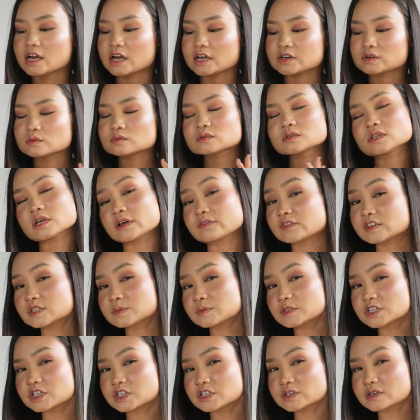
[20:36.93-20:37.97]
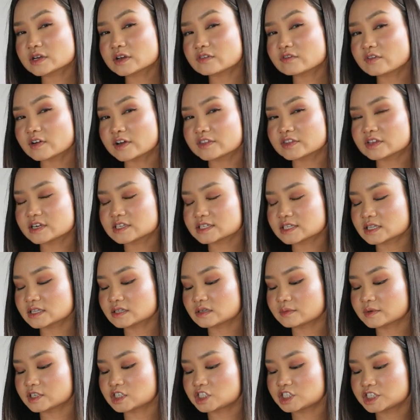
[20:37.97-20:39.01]
I don't love this material. I find that it's a
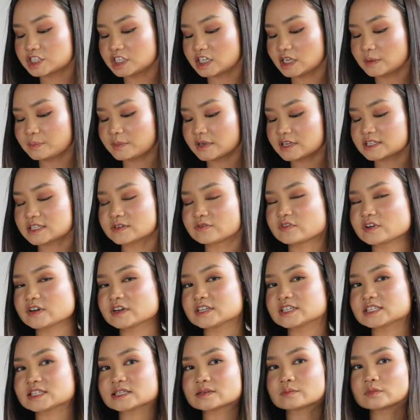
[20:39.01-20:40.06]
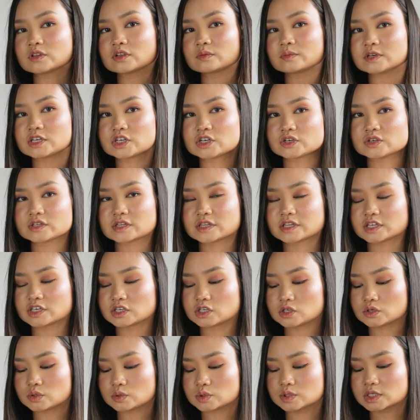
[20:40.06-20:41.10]
little bit cheap. It's a very similar material that they
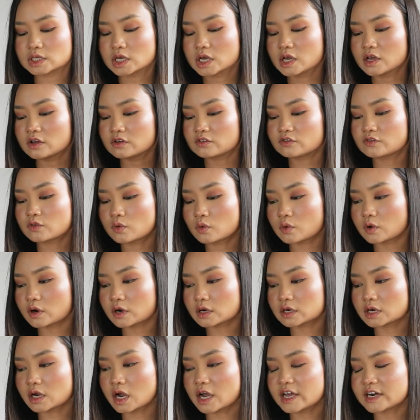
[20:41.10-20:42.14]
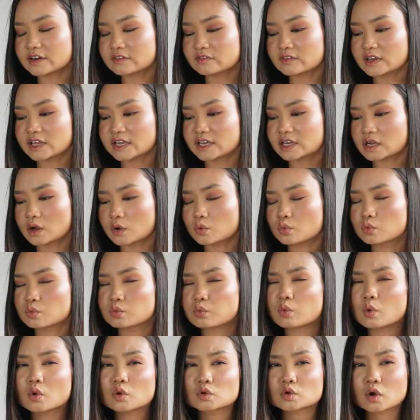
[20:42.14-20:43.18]
use for kind of like
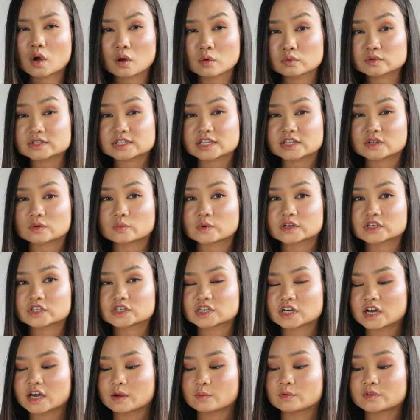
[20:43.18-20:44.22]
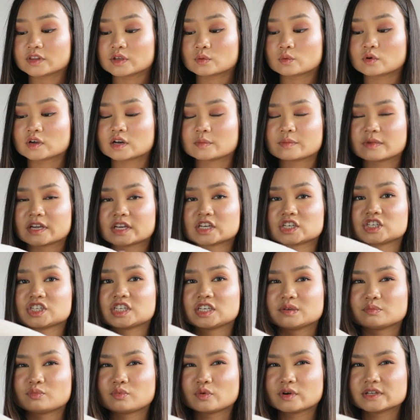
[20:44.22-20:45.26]
wool coats in the wintertime when they want to make
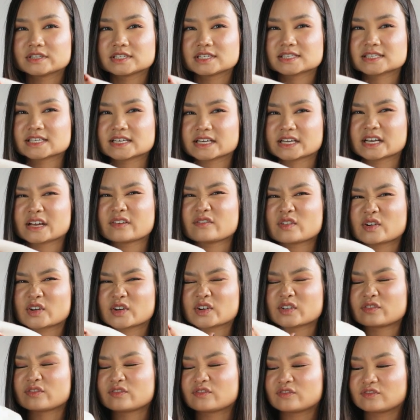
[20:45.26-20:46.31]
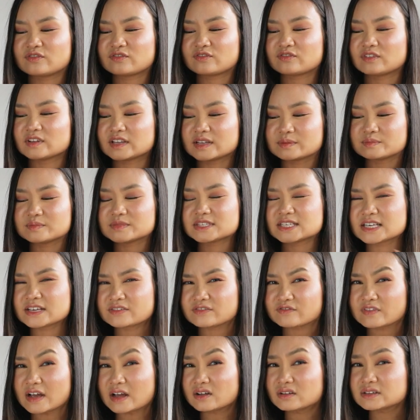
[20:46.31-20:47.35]
cheap ones. It's like a very flimsy
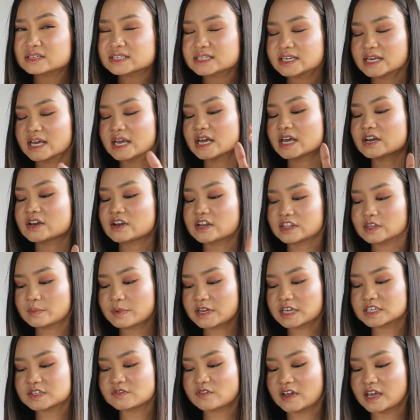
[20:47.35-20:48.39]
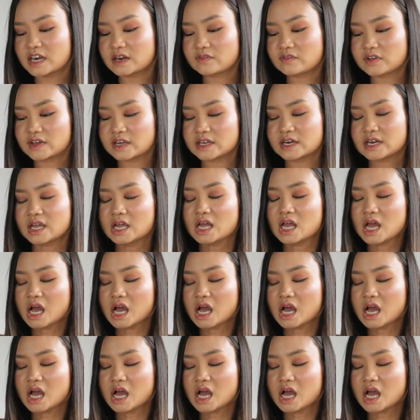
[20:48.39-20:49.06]
felt. Not the biggest fan of it.